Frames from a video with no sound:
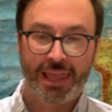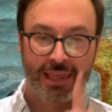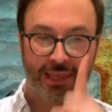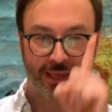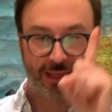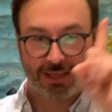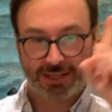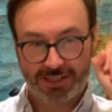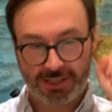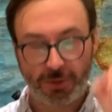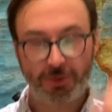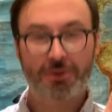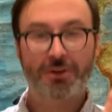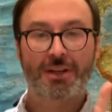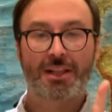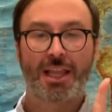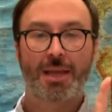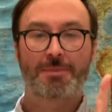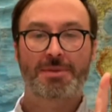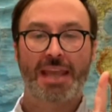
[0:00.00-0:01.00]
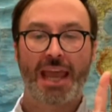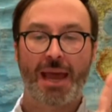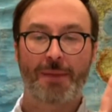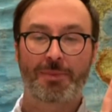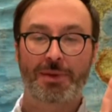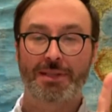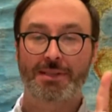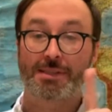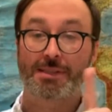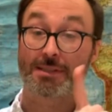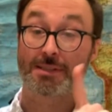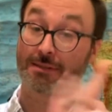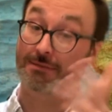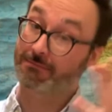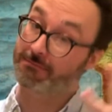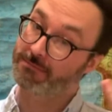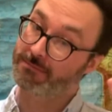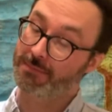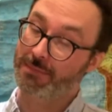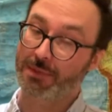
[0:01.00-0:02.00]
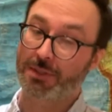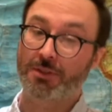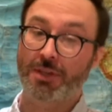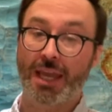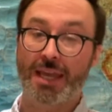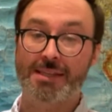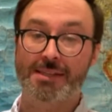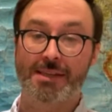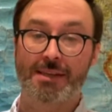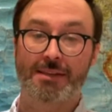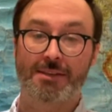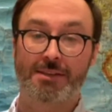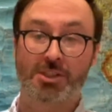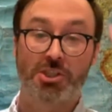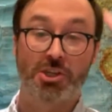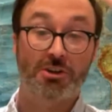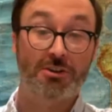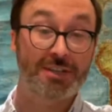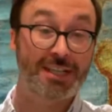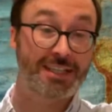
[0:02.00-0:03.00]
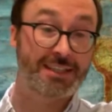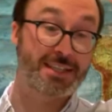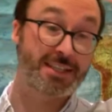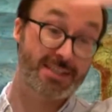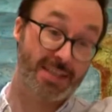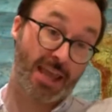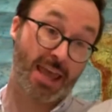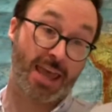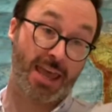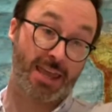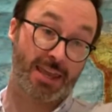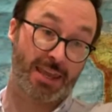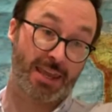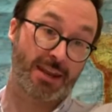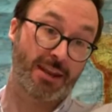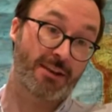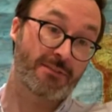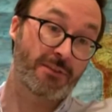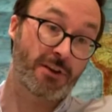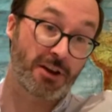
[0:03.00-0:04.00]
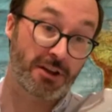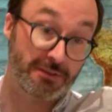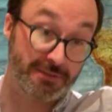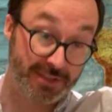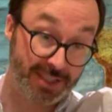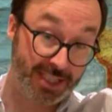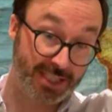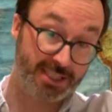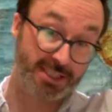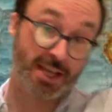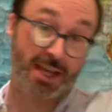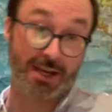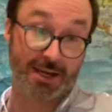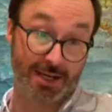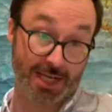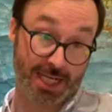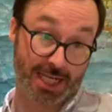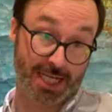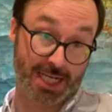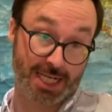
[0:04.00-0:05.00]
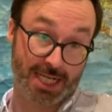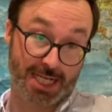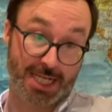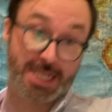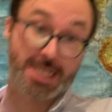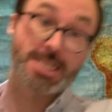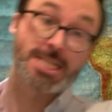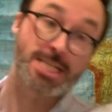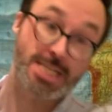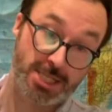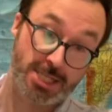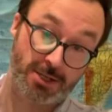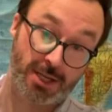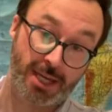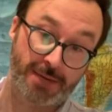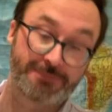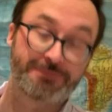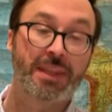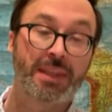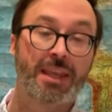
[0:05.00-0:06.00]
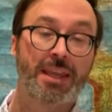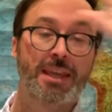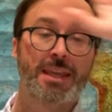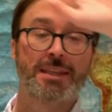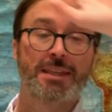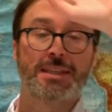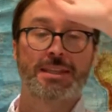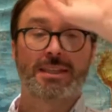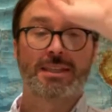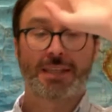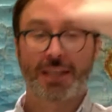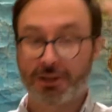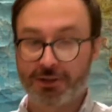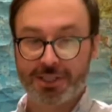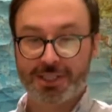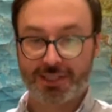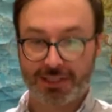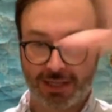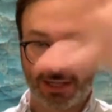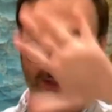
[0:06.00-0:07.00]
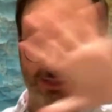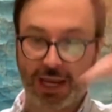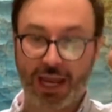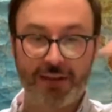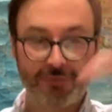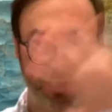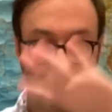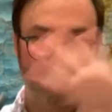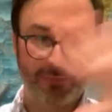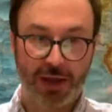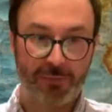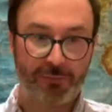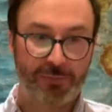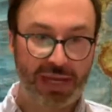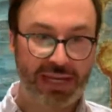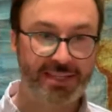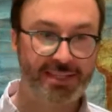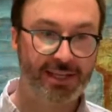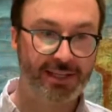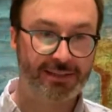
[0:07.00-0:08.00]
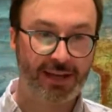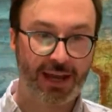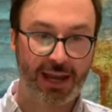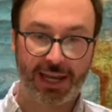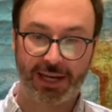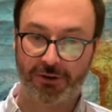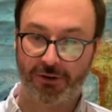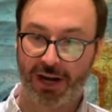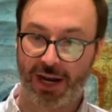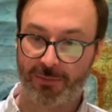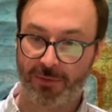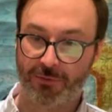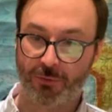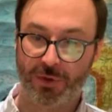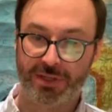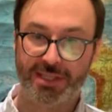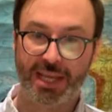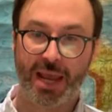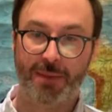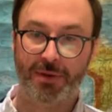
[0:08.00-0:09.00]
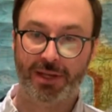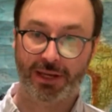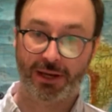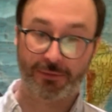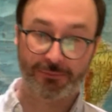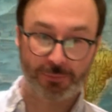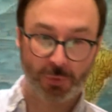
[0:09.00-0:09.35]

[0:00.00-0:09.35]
Solar eclipse happens, you guessed it, during the day and involves the sun. Okay. Here's kind of a basic diagram of what's happening here.